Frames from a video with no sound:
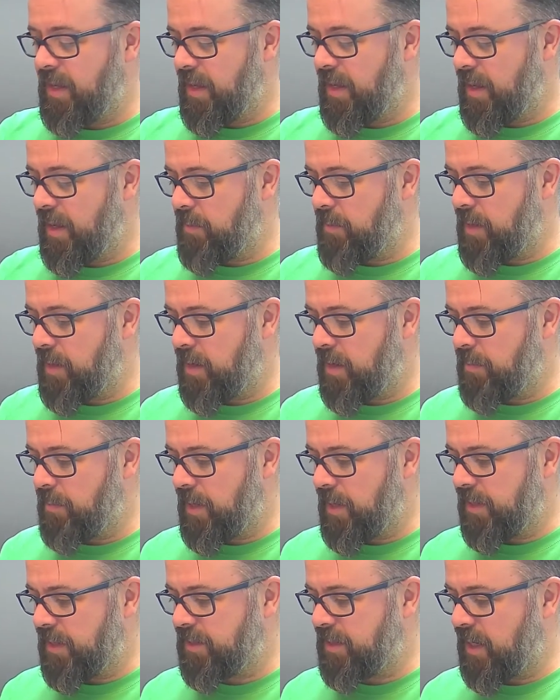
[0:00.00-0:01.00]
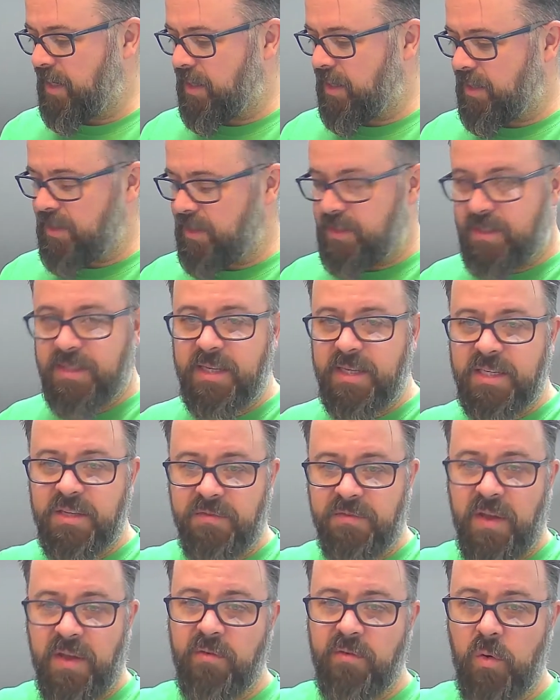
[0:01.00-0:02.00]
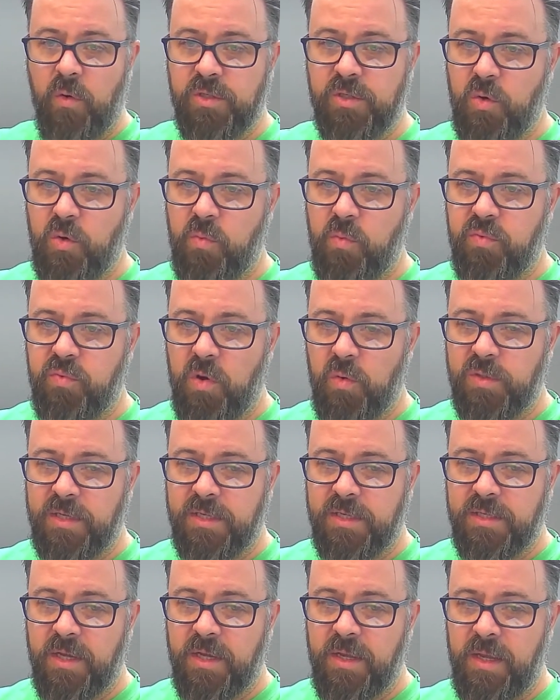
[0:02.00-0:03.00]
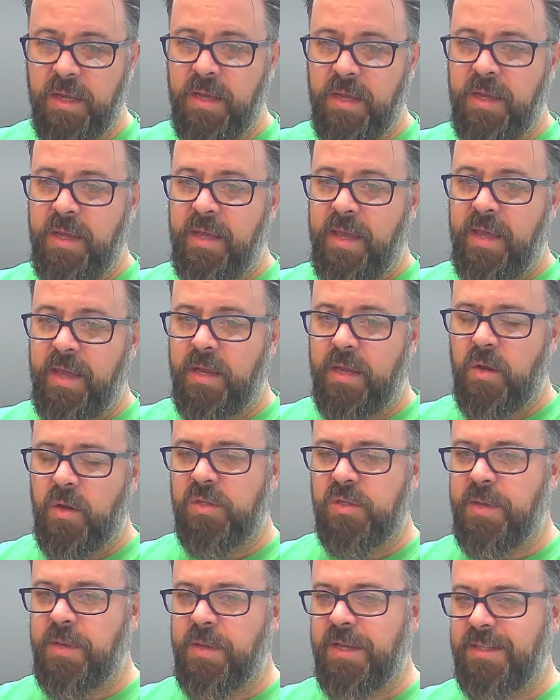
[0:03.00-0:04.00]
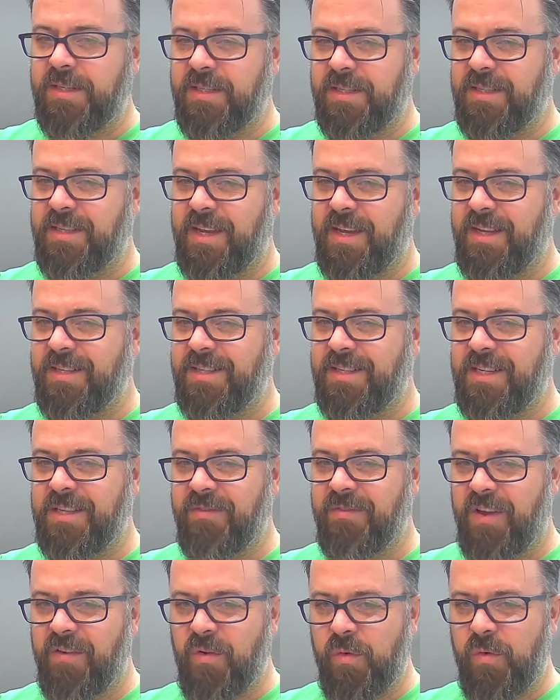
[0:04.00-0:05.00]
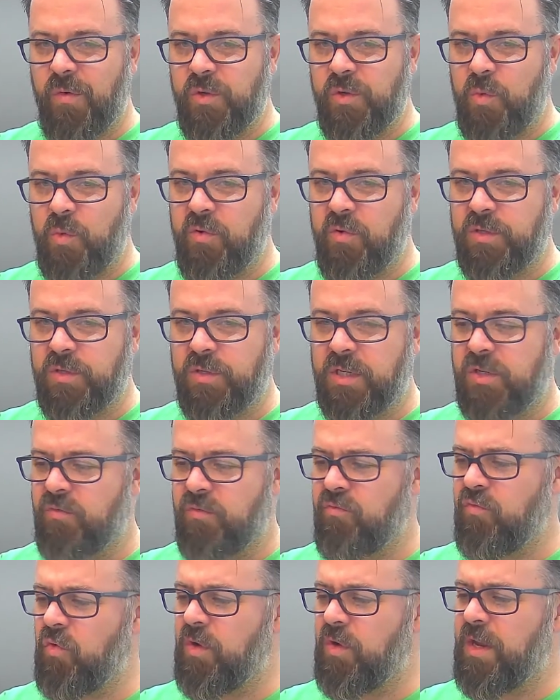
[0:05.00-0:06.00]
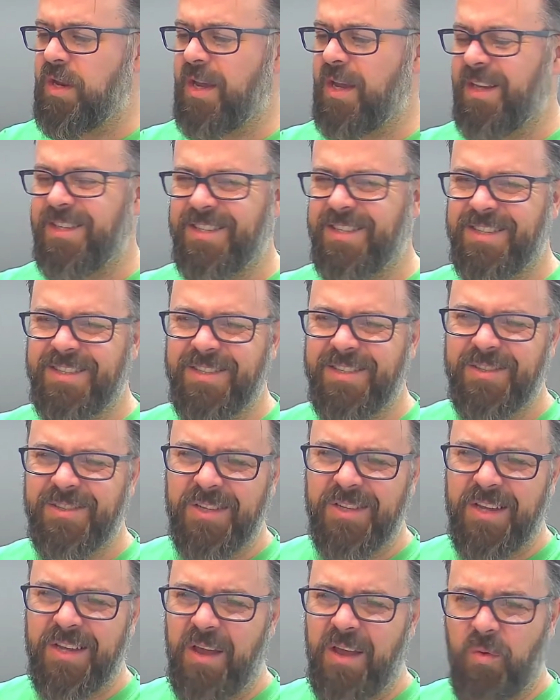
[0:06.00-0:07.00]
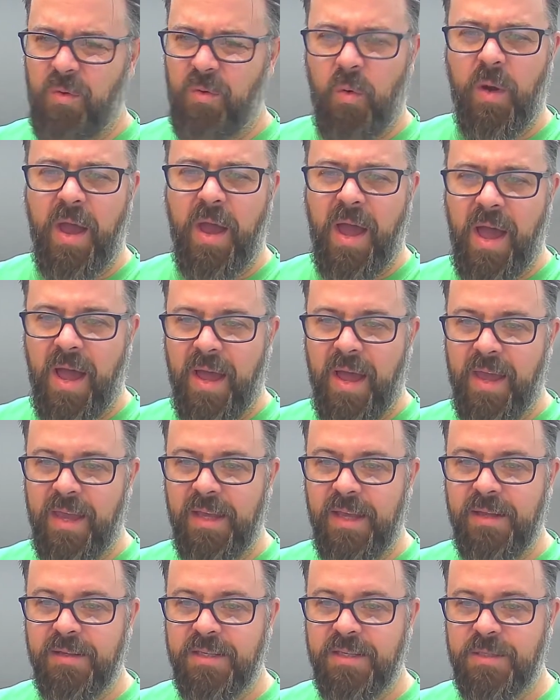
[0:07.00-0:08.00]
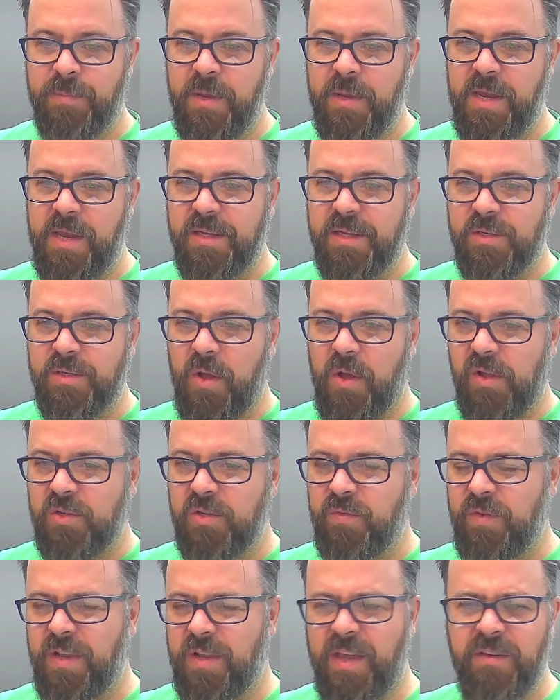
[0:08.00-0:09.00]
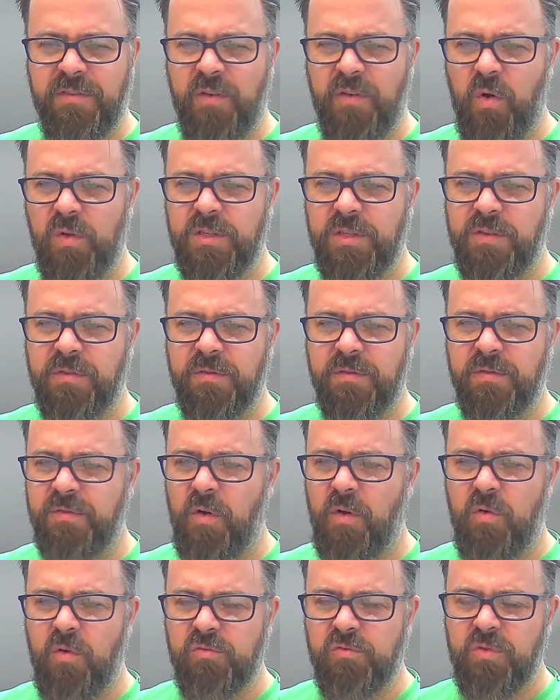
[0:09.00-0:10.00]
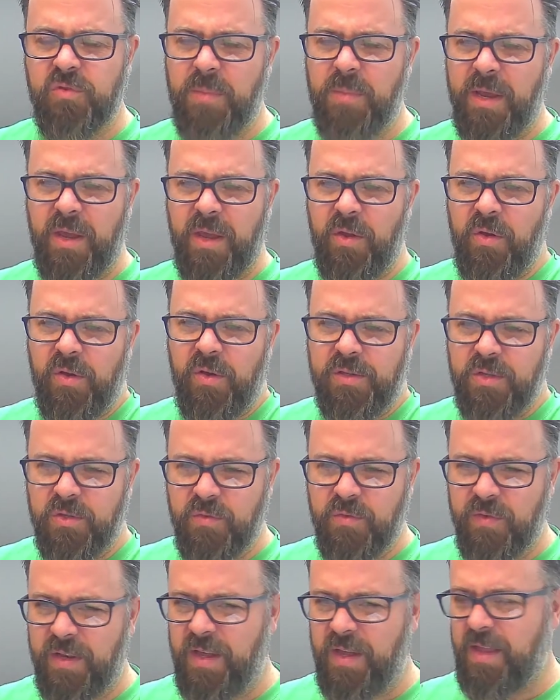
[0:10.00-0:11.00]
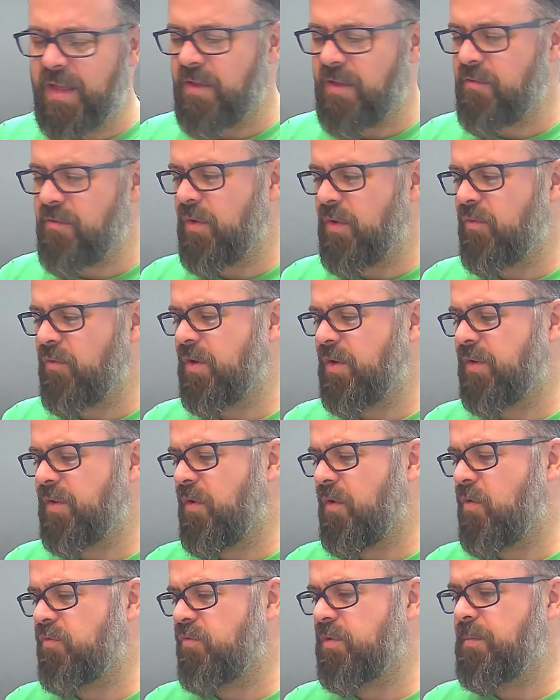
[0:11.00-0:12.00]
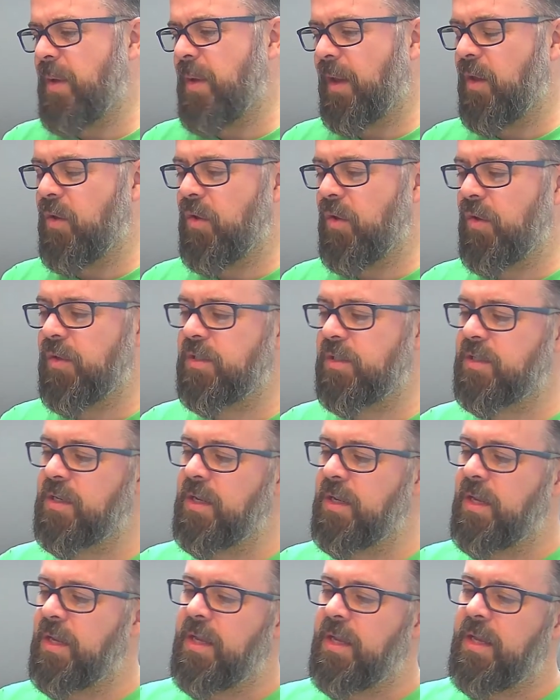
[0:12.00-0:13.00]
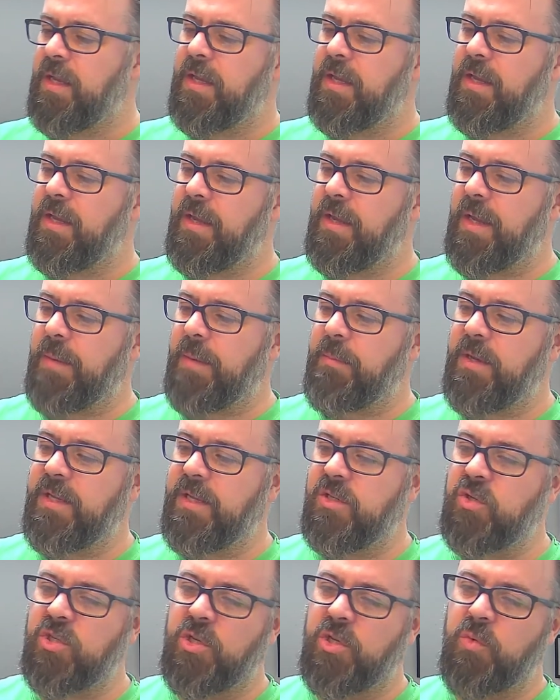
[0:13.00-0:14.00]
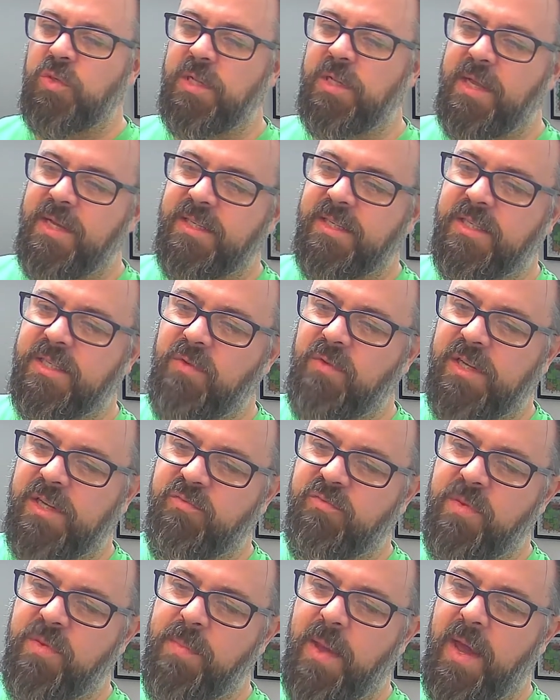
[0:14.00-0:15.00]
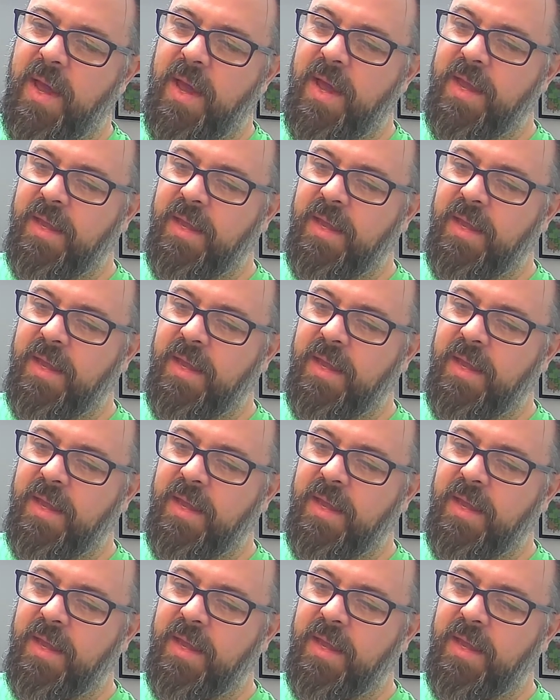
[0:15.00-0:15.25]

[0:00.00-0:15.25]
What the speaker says: It can be a second 6502 processor. It can also be a second 6502 processor running at quite a high speed as well, something like 400 megahertz or something like that, 300 to 400 megahertz. And it just utilises a Raspberry Pi,